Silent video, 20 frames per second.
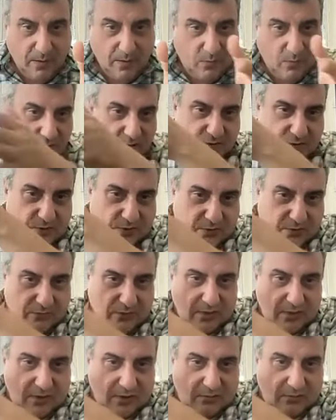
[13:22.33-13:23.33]
where
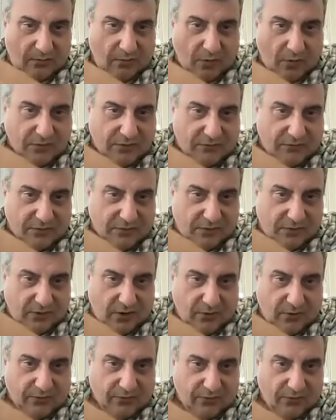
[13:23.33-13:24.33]
most of us can
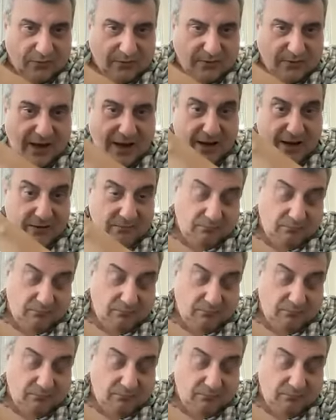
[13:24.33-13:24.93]
go through a day,